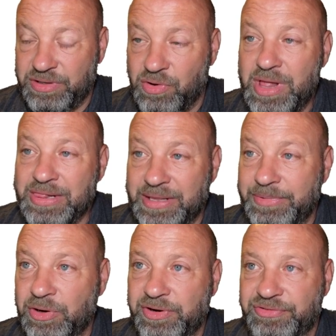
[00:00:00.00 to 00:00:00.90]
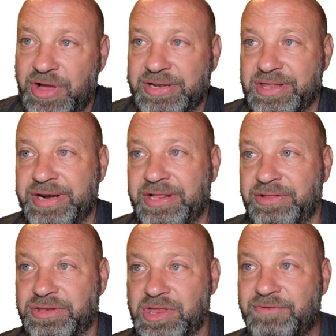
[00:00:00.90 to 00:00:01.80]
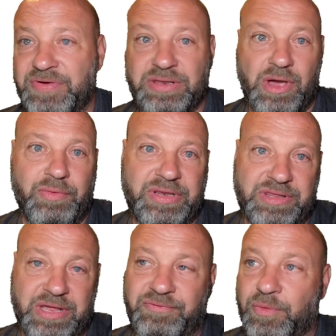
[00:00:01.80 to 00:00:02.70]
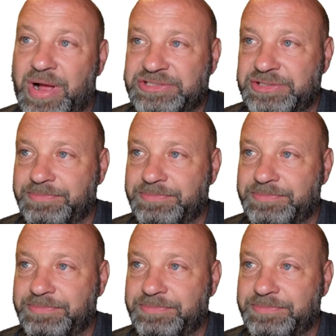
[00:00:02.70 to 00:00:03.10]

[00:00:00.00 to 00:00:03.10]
So let me know your thoughts on any of this stuff. As always, thanks for watching.